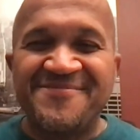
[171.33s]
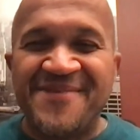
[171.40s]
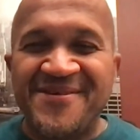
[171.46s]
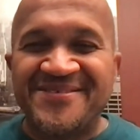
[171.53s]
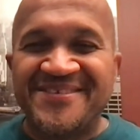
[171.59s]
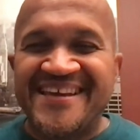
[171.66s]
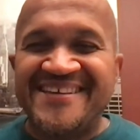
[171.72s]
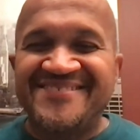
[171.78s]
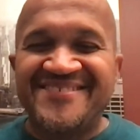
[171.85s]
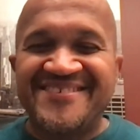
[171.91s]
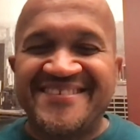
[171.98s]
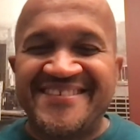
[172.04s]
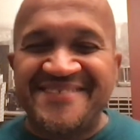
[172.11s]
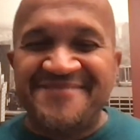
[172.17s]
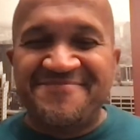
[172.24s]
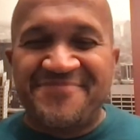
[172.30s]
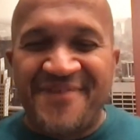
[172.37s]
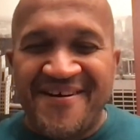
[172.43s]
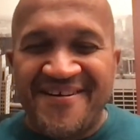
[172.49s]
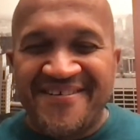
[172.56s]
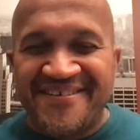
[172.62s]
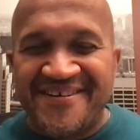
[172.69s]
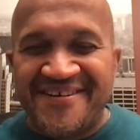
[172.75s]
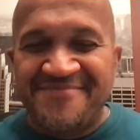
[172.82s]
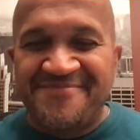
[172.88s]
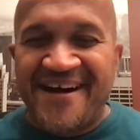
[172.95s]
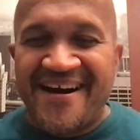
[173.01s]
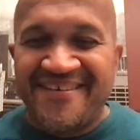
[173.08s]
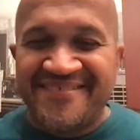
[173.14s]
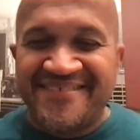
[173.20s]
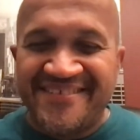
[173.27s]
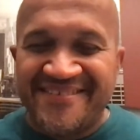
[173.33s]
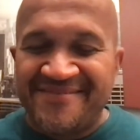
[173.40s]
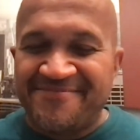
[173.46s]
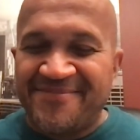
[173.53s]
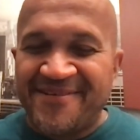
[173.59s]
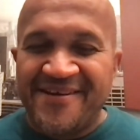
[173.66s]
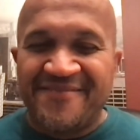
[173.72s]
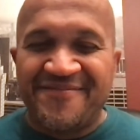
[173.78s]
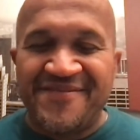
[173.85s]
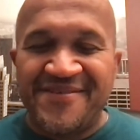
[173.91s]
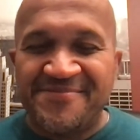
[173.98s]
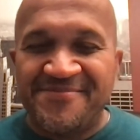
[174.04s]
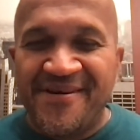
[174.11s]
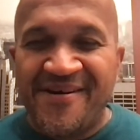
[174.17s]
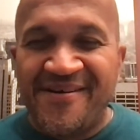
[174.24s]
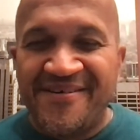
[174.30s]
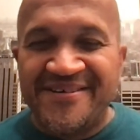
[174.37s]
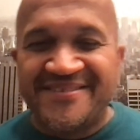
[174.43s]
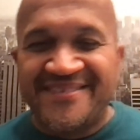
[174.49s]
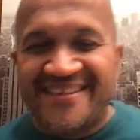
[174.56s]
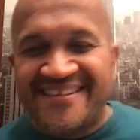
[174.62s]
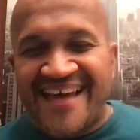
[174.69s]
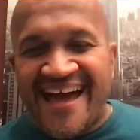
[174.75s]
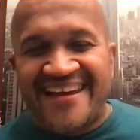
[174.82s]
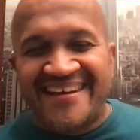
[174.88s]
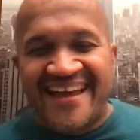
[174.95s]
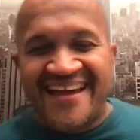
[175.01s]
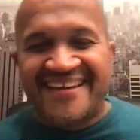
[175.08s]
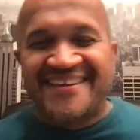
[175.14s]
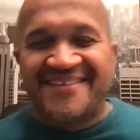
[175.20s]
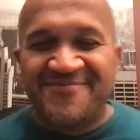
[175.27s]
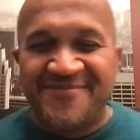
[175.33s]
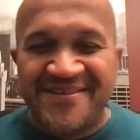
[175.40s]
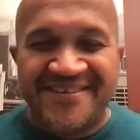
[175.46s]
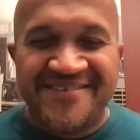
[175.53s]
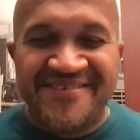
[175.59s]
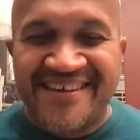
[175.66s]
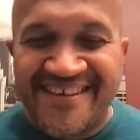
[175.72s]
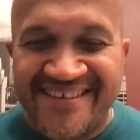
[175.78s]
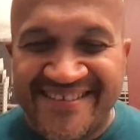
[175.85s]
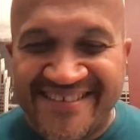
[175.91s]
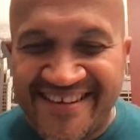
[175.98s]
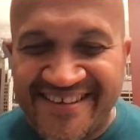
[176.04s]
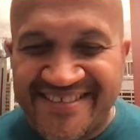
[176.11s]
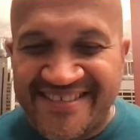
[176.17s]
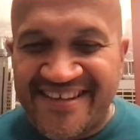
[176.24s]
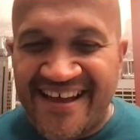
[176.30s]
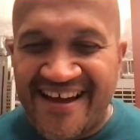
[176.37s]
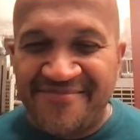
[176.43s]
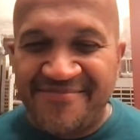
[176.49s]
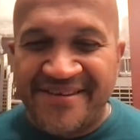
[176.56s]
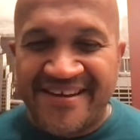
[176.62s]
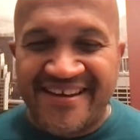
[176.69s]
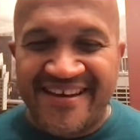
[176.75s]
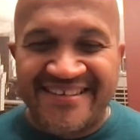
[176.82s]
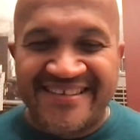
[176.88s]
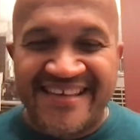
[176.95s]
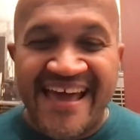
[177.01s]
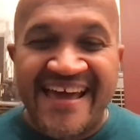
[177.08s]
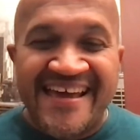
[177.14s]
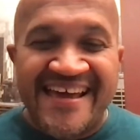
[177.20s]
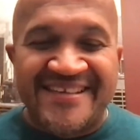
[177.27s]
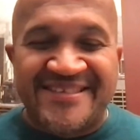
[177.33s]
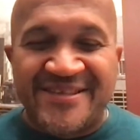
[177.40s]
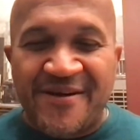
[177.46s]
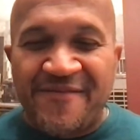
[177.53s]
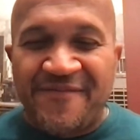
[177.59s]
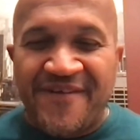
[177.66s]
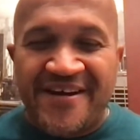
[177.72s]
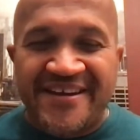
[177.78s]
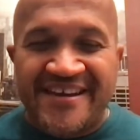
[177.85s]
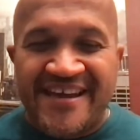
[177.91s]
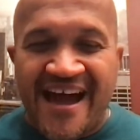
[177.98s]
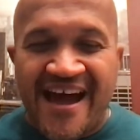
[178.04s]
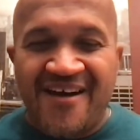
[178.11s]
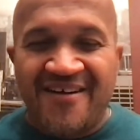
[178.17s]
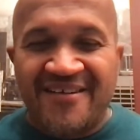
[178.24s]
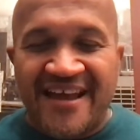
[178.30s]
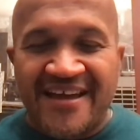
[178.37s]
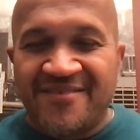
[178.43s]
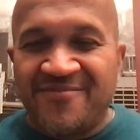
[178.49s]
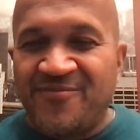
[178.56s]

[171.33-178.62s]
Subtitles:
most interesting part about Pluck Football is I like it when you get a touchdown, because it's so funny how, like,